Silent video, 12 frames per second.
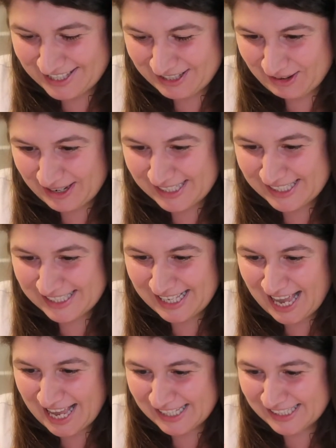So it
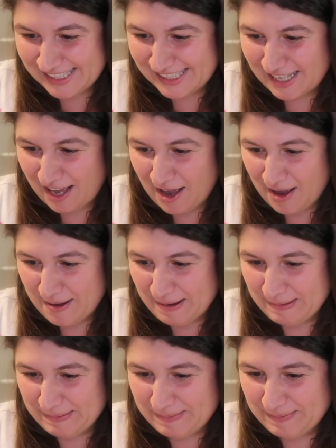says
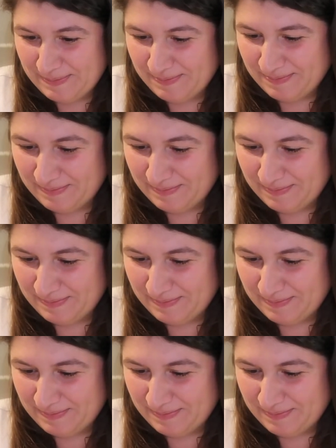kind